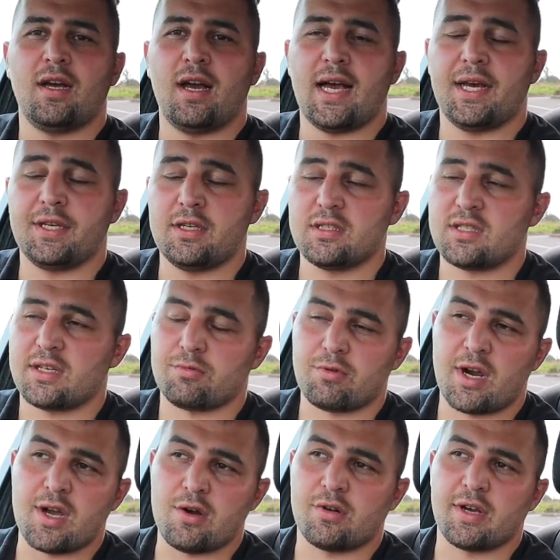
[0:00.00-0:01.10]
And he was like,
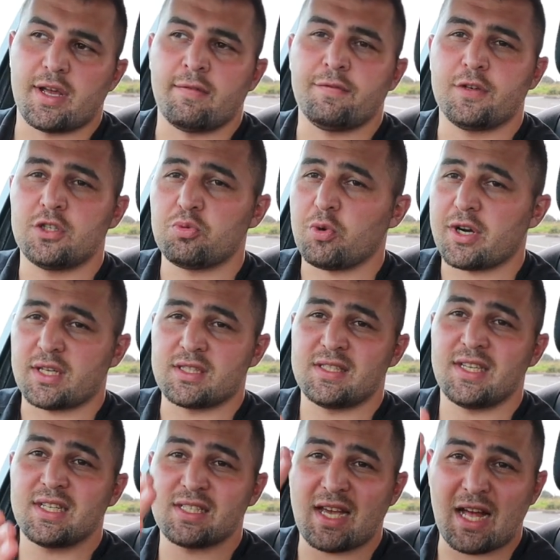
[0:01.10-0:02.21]
right, okay, I'm finished work at
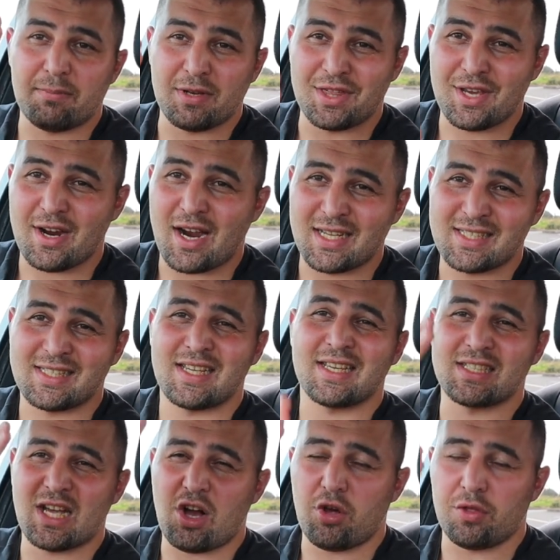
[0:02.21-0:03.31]
6. I'll be there at
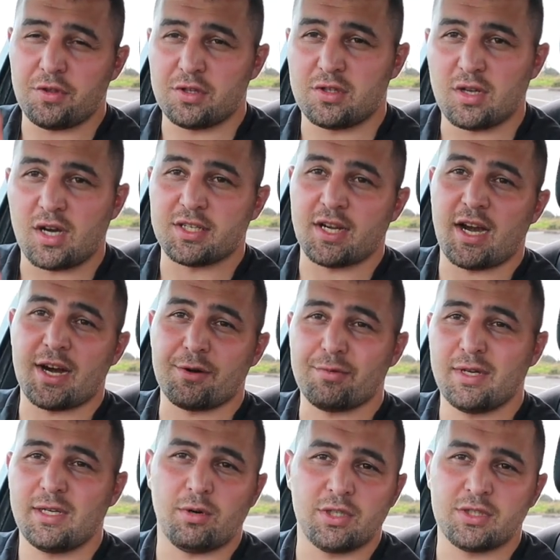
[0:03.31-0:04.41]
6 on the dot. I
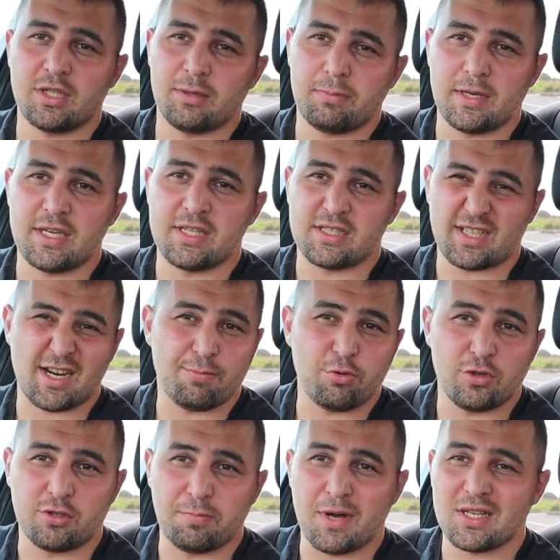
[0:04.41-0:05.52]
really want it. Please, can I put
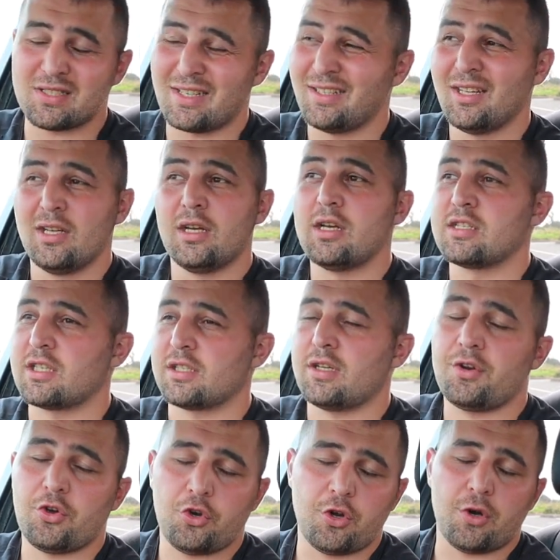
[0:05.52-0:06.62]
a deposit? I was like,
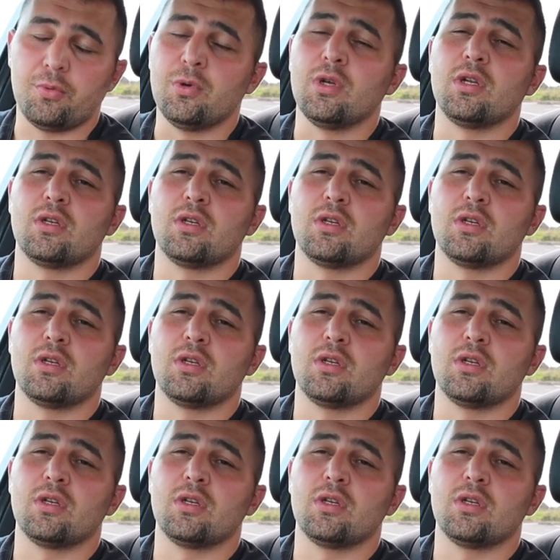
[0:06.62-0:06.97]
no.